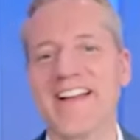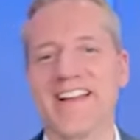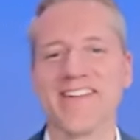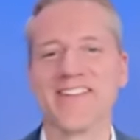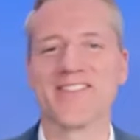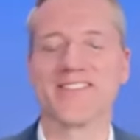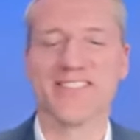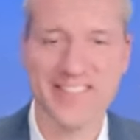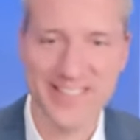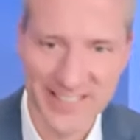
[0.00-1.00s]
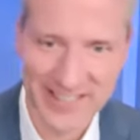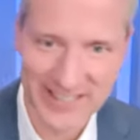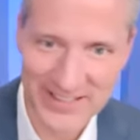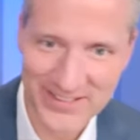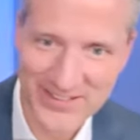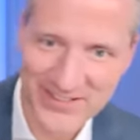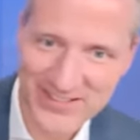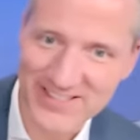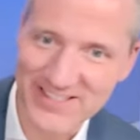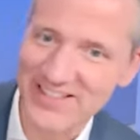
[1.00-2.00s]
Interesting,
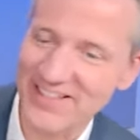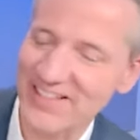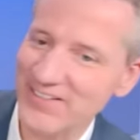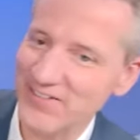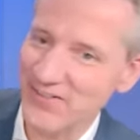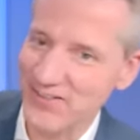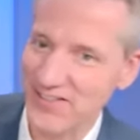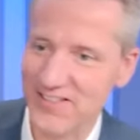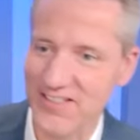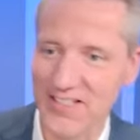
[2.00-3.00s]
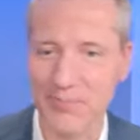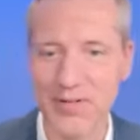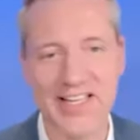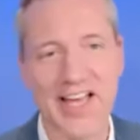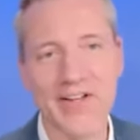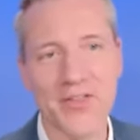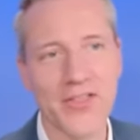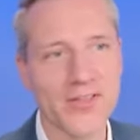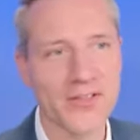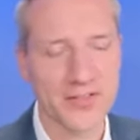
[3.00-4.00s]
interesting, interesting. But again, to
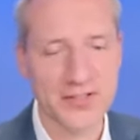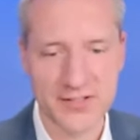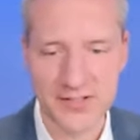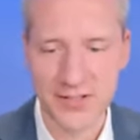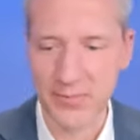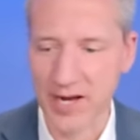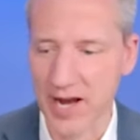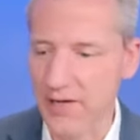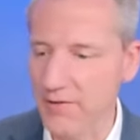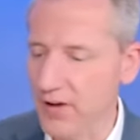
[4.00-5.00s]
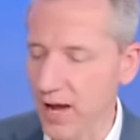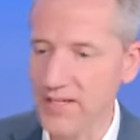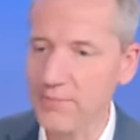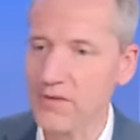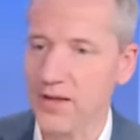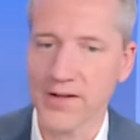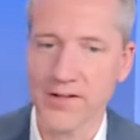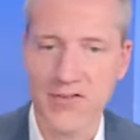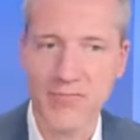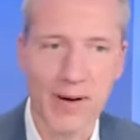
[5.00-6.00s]
think that this is some kind of, I mean,
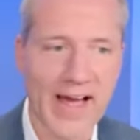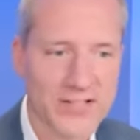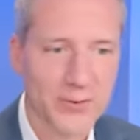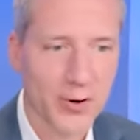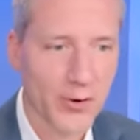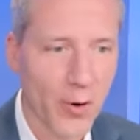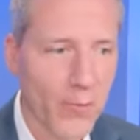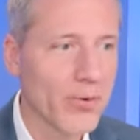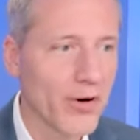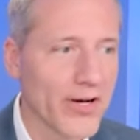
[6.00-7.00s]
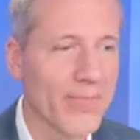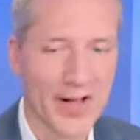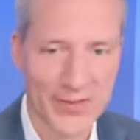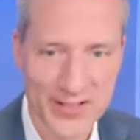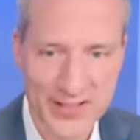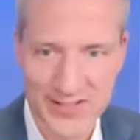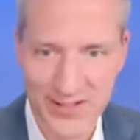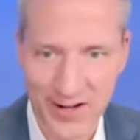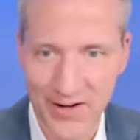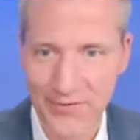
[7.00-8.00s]
Jeff Passan wrote a whole book about this
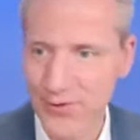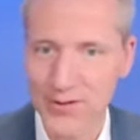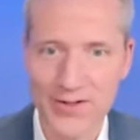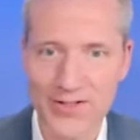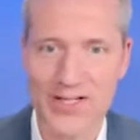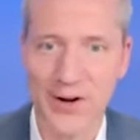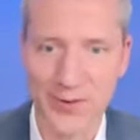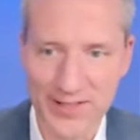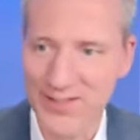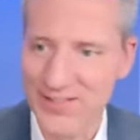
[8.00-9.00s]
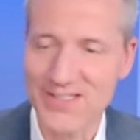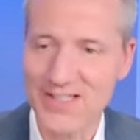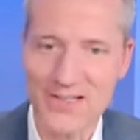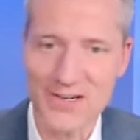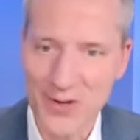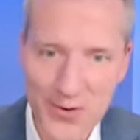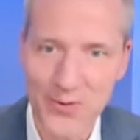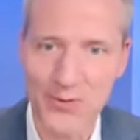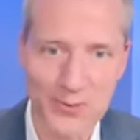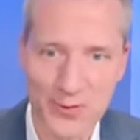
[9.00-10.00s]
uh, a few years ago. Like, this isn't
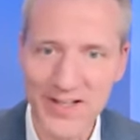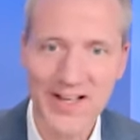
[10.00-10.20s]
new.